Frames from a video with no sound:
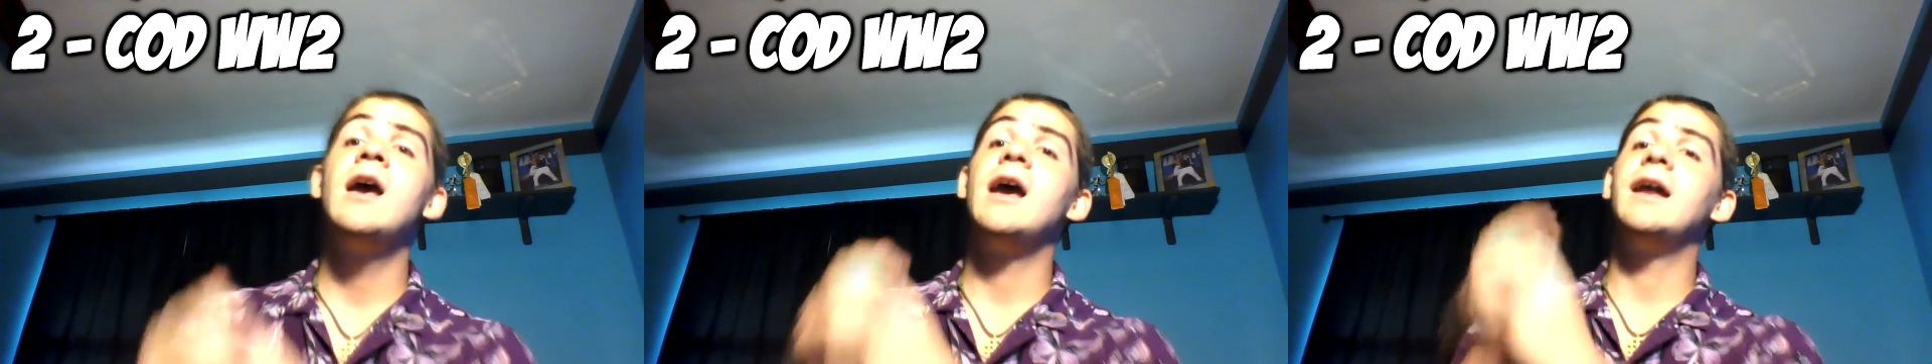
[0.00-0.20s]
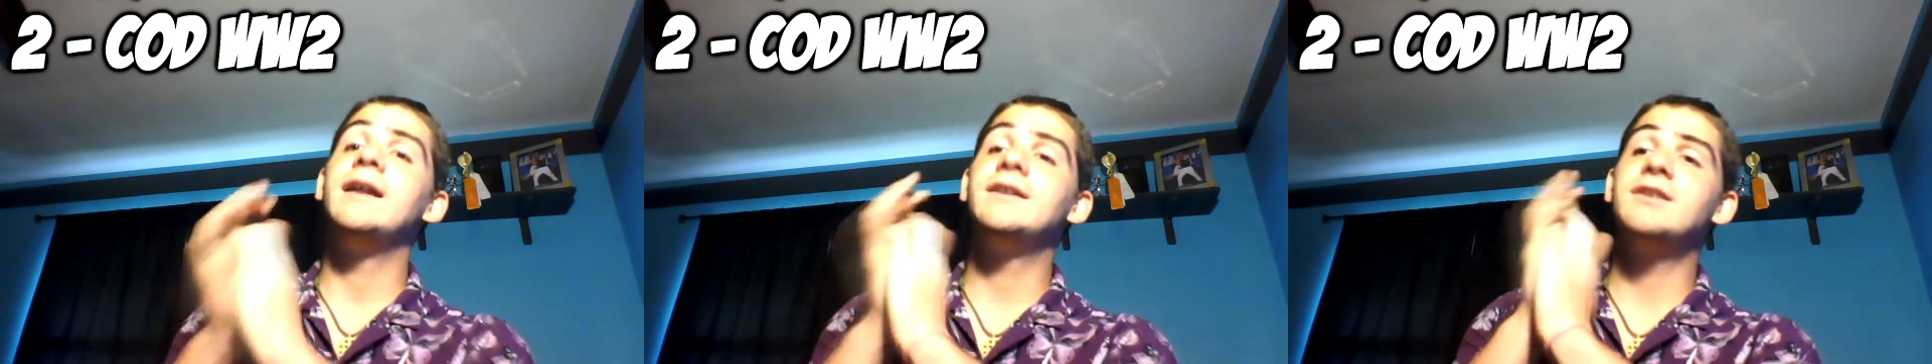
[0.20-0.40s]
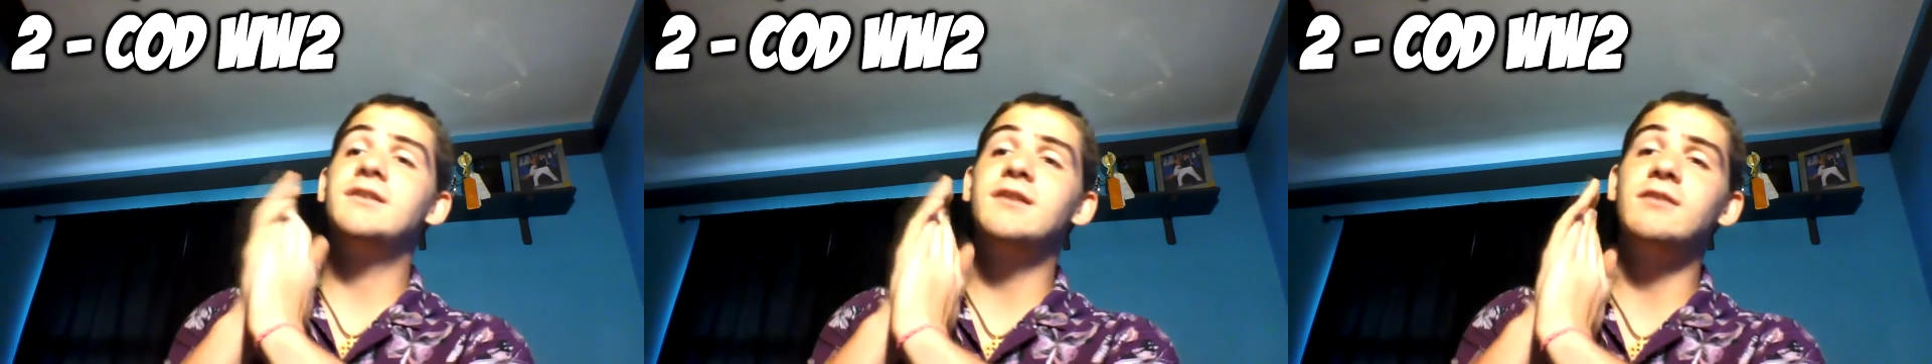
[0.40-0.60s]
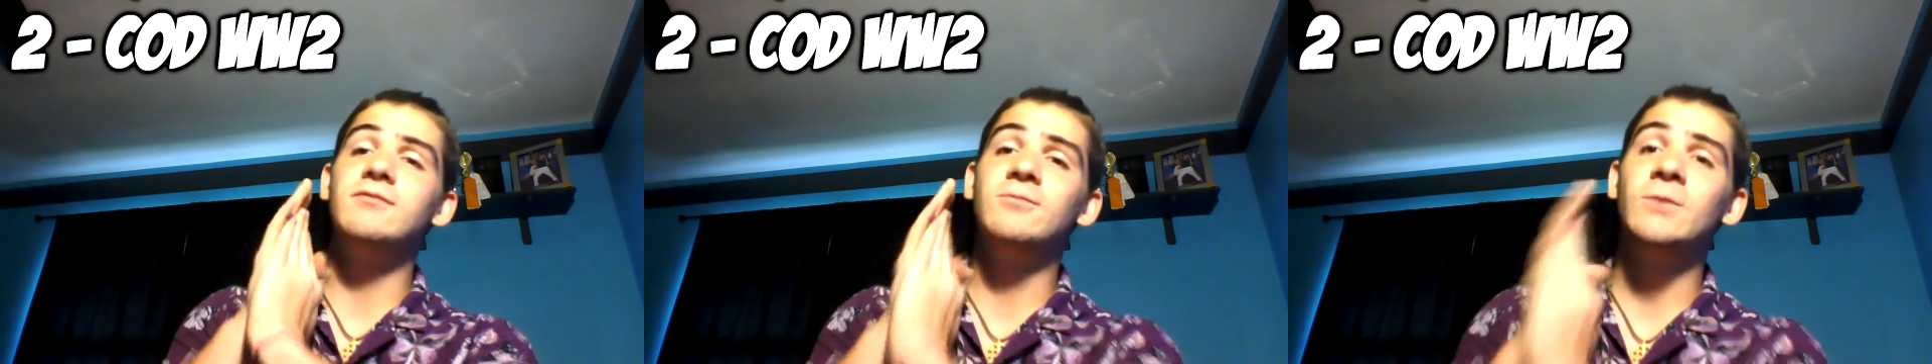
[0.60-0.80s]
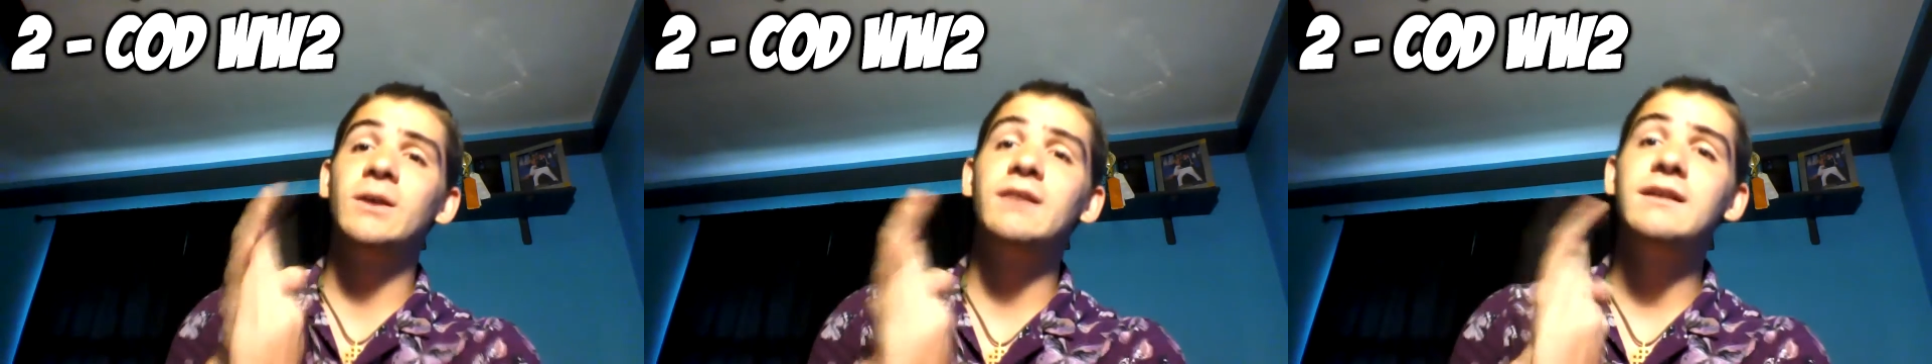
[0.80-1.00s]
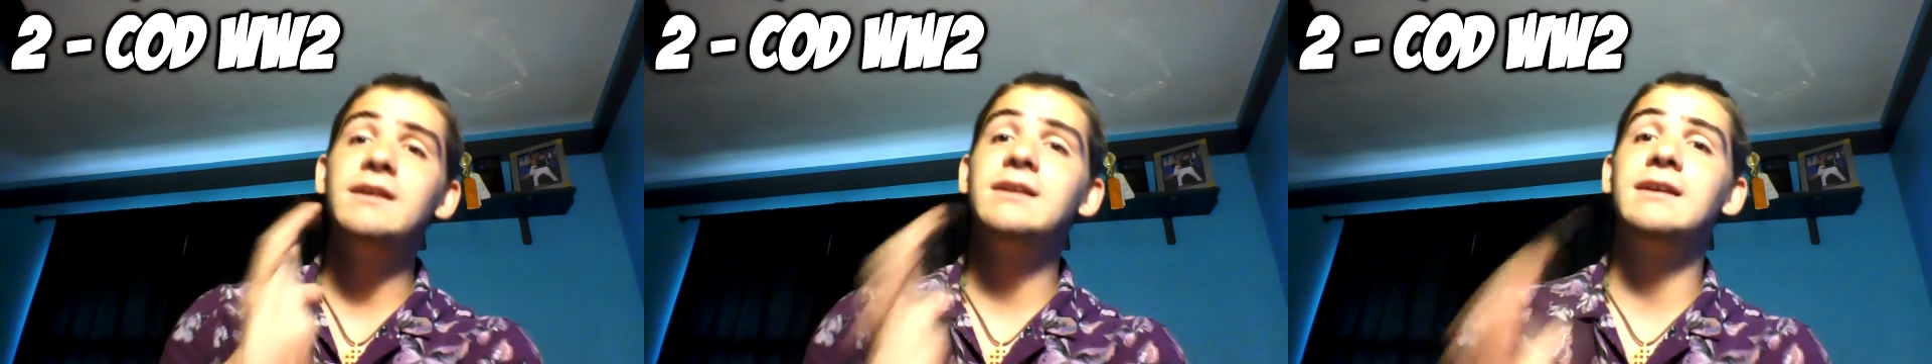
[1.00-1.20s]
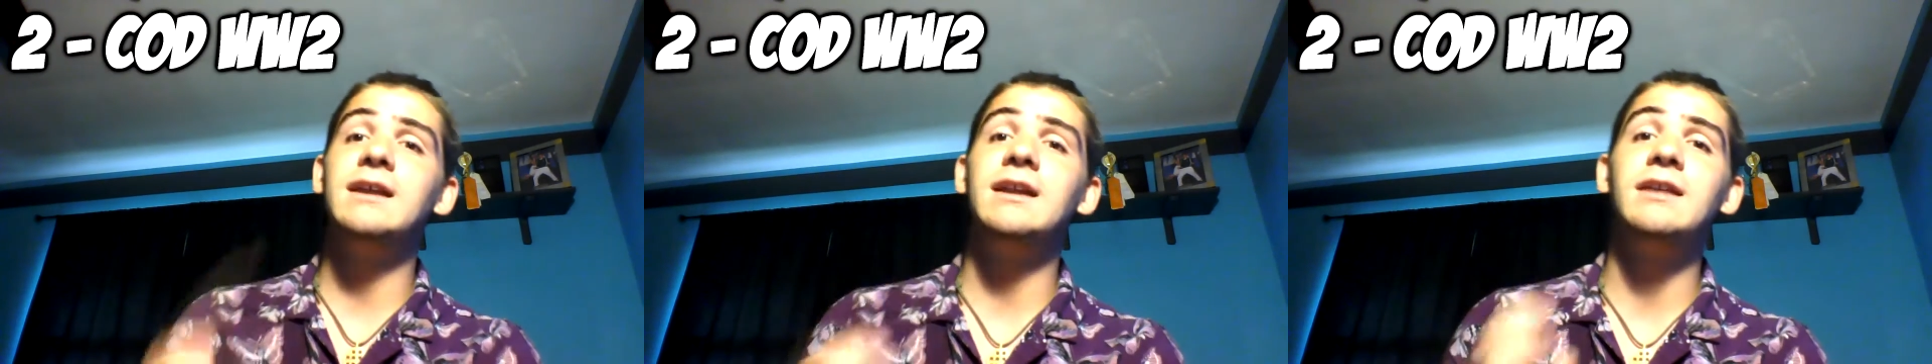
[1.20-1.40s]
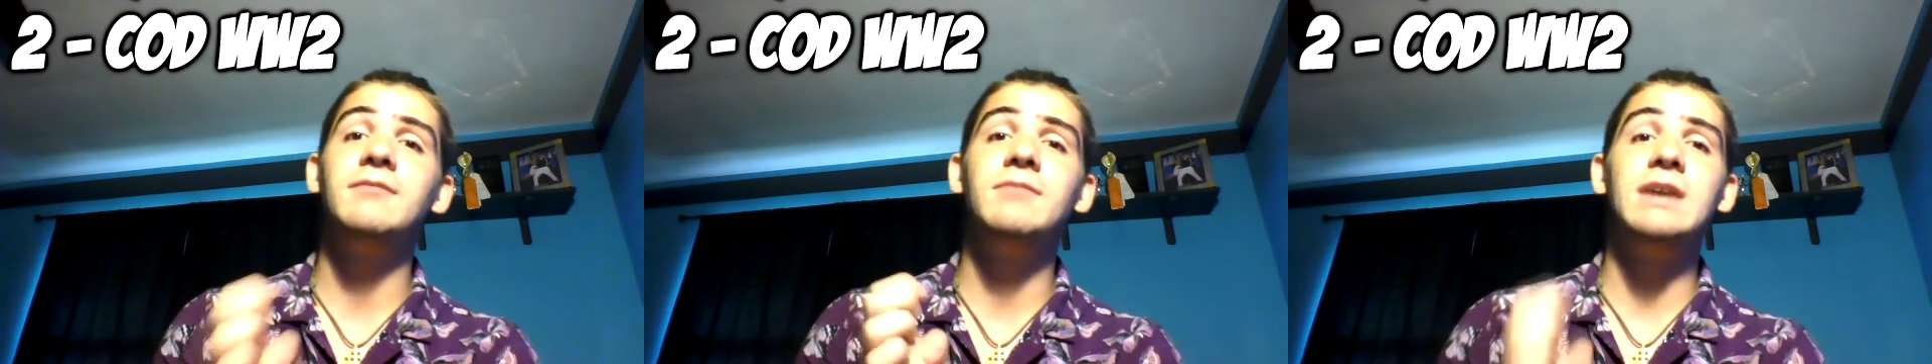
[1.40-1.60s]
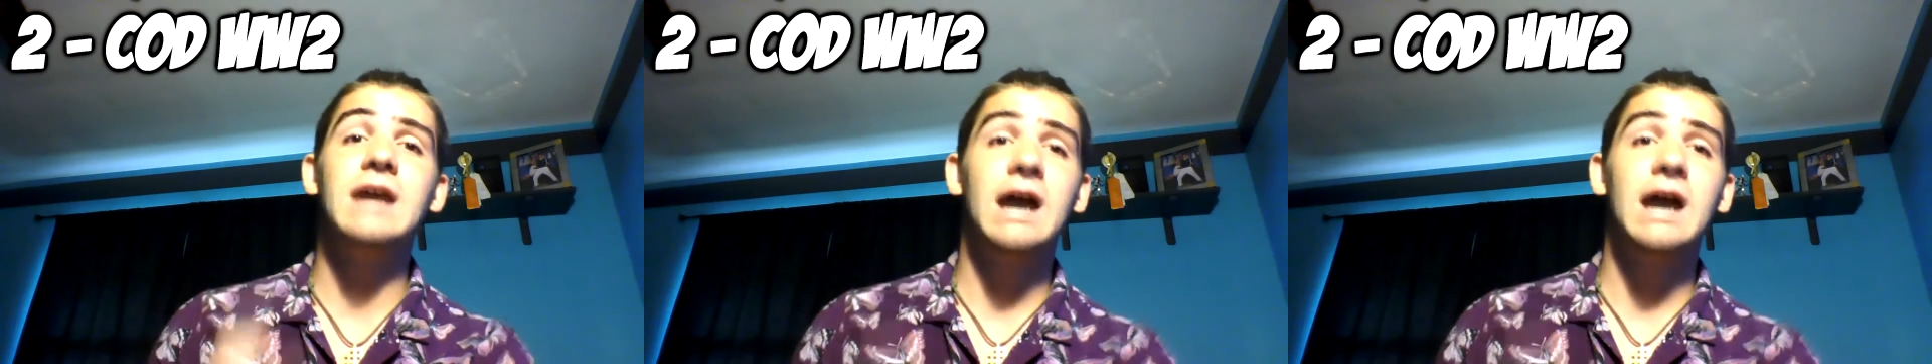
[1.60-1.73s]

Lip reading: and it just is really getting me